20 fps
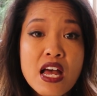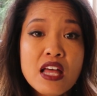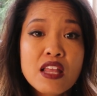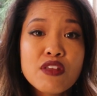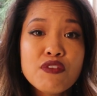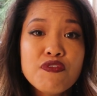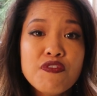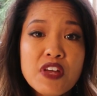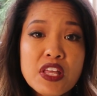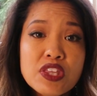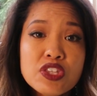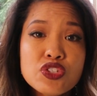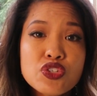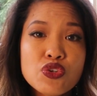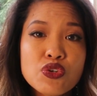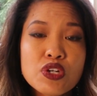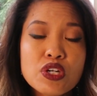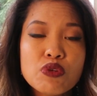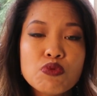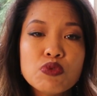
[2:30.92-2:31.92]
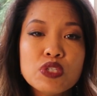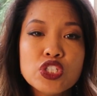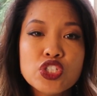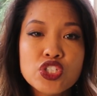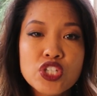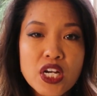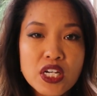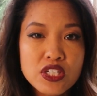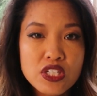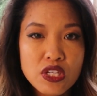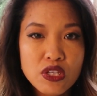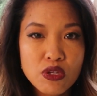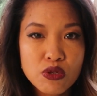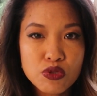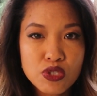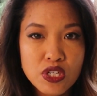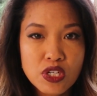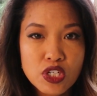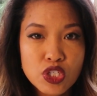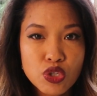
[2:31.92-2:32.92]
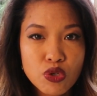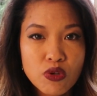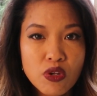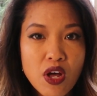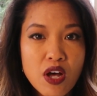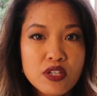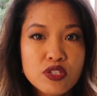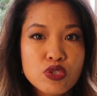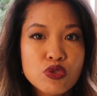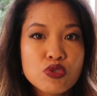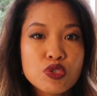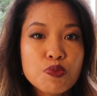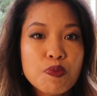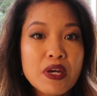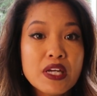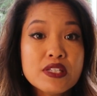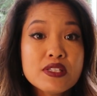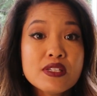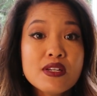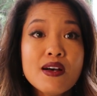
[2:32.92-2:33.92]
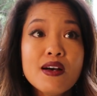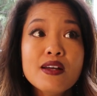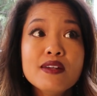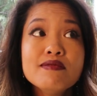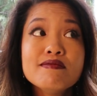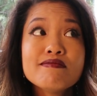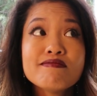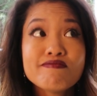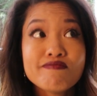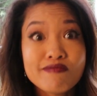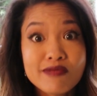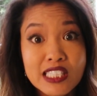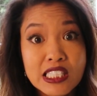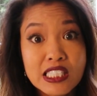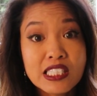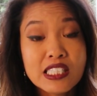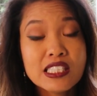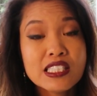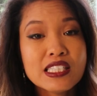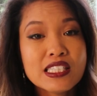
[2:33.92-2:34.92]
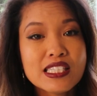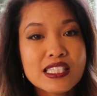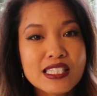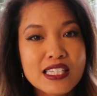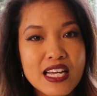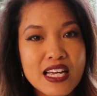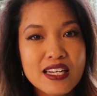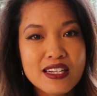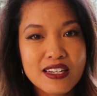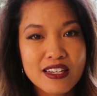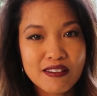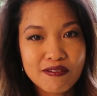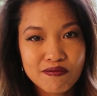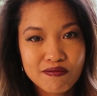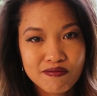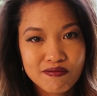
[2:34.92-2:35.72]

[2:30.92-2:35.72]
the Fifth Circuit rejected those initial lawsuits based on standing.